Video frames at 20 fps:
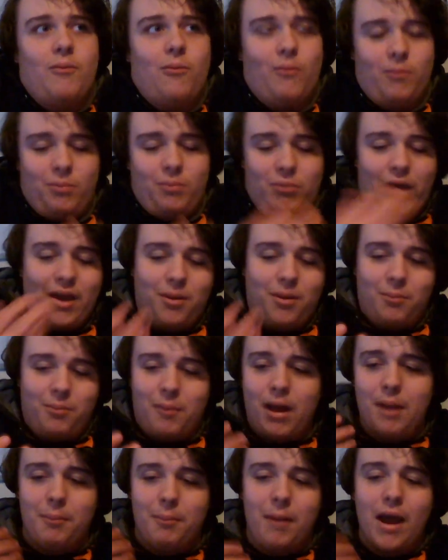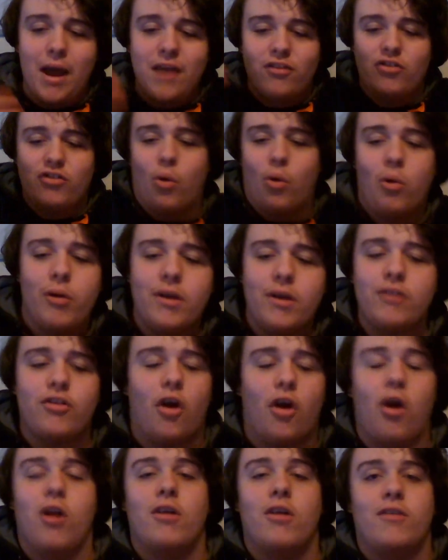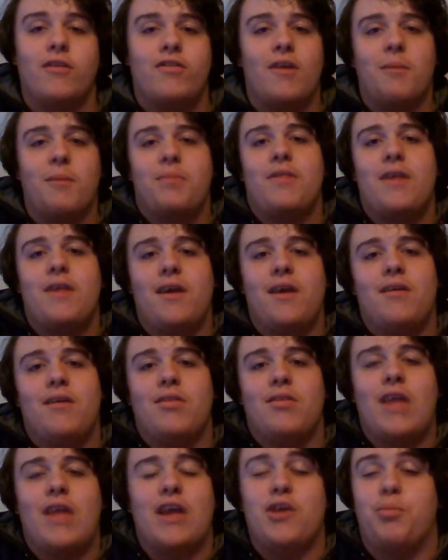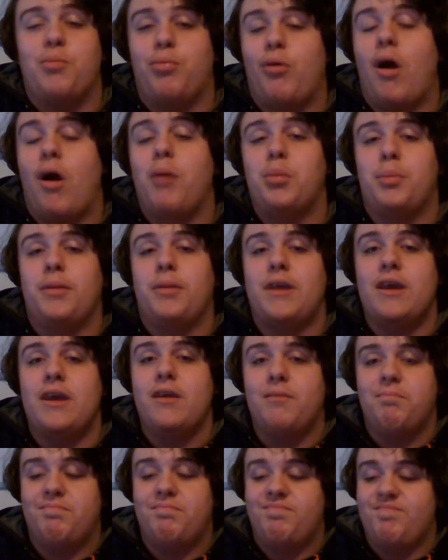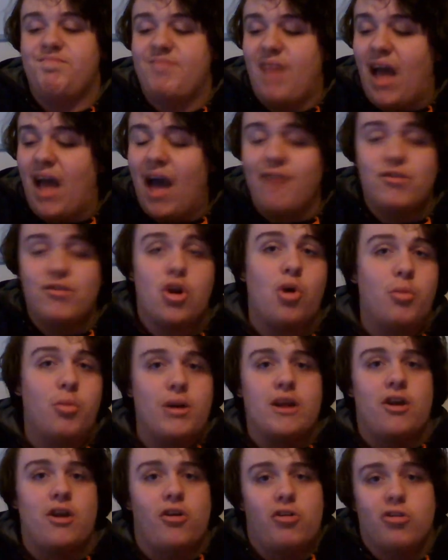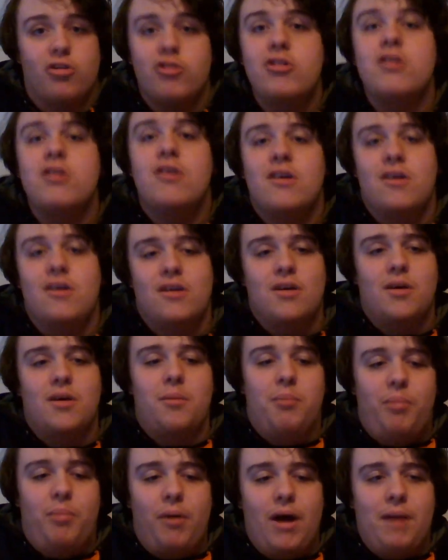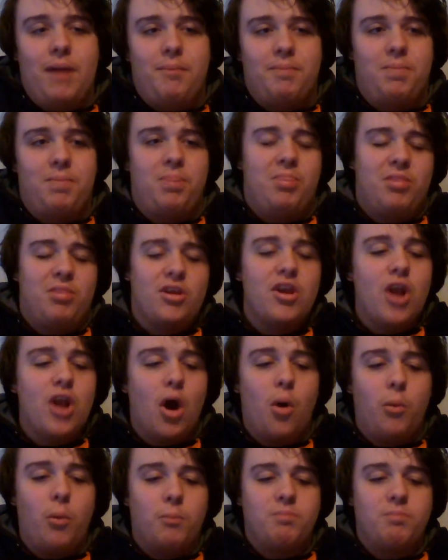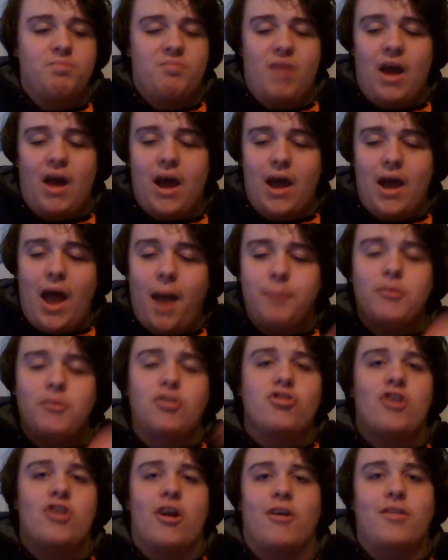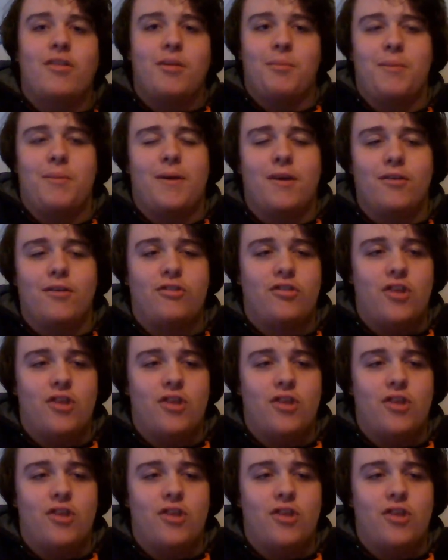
Like my stories aren't something that you probably haven't already heard, but I'm just sharing them because